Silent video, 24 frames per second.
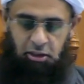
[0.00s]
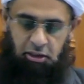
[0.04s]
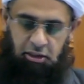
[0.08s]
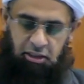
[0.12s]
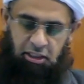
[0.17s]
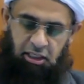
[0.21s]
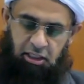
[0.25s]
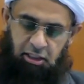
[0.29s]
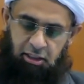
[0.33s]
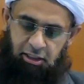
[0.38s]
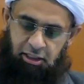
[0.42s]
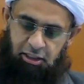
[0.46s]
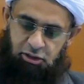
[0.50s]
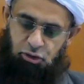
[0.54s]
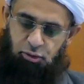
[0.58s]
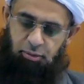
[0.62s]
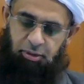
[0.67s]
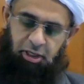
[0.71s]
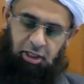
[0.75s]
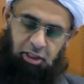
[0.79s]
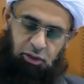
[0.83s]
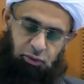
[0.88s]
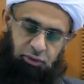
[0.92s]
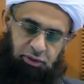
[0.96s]
Then Allah
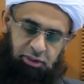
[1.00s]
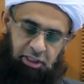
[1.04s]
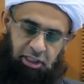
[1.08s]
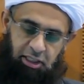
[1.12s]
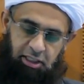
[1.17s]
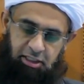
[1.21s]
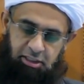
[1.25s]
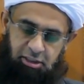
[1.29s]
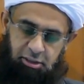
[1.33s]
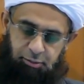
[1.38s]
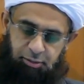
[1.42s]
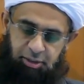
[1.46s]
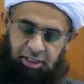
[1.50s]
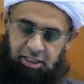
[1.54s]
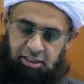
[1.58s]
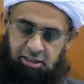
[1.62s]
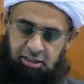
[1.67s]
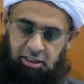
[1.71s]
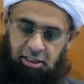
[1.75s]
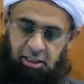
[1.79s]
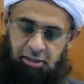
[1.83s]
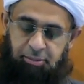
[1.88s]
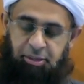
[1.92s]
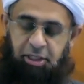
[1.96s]
subhanahu wa ta'ala
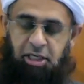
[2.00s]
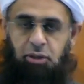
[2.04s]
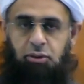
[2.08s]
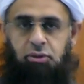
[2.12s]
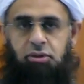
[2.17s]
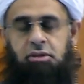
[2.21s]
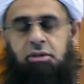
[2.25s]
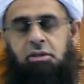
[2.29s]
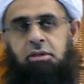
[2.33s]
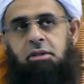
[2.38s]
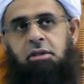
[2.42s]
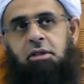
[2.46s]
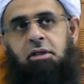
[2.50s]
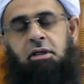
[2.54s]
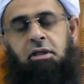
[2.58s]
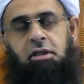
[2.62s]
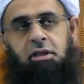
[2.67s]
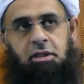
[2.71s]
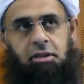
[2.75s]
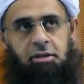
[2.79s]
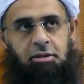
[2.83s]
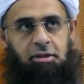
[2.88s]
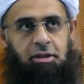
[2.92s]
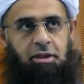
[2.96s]
speaks about
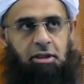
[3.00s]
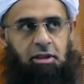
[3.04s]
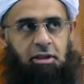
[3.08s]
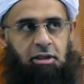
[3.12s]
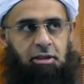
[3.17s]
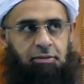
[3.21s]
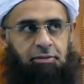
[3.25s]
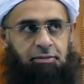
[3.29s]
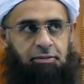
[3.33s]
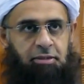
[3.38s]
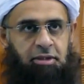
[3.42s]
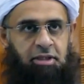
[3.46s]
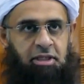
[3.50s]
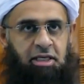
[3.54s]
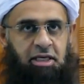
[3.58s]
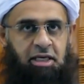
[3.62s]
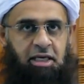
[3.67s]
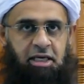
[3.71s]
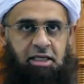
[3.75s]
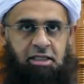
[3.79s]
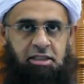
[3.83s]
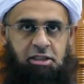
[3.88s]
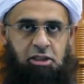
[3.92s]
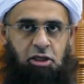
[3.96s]
the
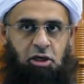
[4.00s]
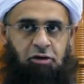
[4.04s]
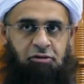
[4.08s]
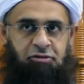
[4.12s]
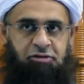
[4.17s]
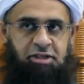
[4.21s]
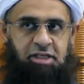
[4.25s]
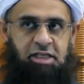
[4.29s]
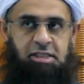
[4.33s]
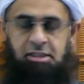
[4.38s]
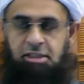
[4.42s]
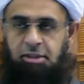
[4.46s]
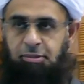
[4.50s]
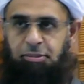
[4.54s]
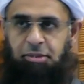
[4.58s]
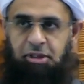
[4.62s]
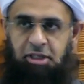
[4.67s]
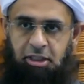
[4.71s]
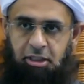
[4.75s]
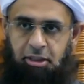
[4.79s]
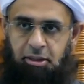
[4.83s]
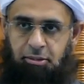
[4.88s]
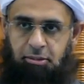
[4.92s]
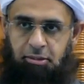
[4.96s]
case of
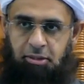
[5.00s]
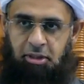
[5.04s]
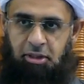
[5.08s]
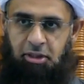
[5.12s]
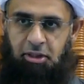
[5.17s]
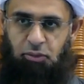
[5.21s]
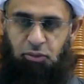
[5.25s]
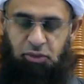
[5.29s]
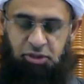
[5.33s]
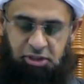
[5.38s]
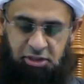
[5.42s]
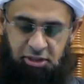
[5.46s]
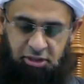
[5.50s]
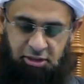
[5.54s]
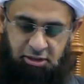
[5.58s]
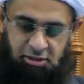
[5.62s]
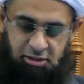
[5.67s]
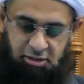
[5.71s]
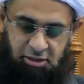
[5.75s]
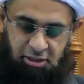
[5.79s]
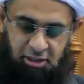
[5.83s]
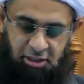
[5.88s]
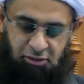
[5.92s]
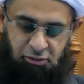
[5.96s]
discipline, which
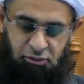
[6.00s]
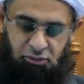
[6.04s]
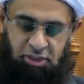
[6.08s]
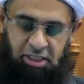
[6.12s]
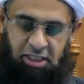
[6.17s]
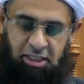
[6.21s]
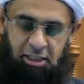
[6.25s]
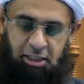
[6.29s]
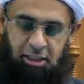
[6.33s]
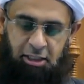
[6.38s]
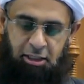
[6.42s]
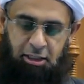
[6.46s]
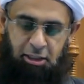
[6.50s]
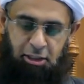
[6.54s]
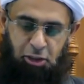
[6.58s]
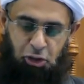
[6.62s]
is a really